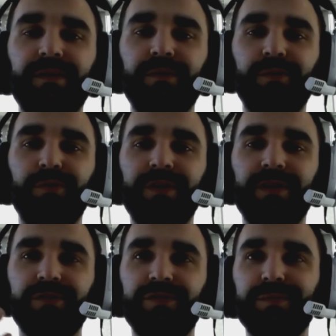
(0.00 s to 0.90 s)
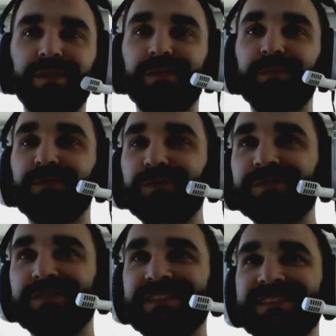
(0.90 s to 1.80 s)
who the consumer and the
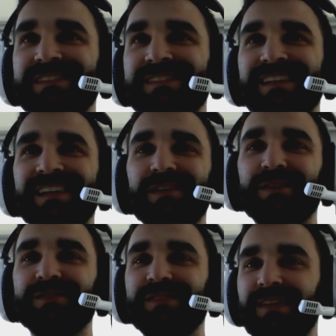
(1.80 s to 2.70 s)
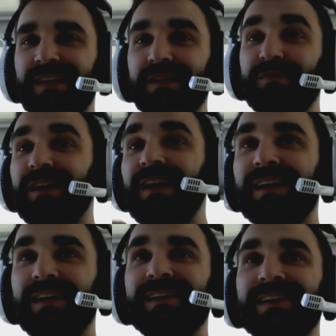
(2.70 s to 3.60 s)
producer is, because even
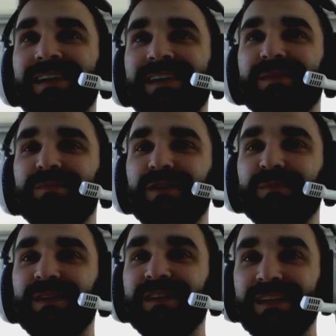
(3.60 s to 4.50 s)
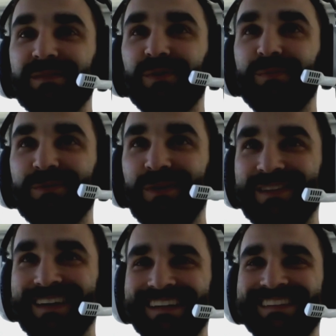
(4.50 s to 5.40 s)
I, at the very beginning, had a problem
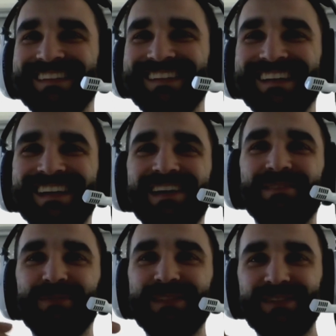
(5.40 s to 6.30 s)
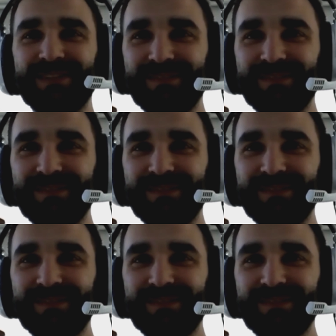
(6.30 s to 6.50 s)
with that. But once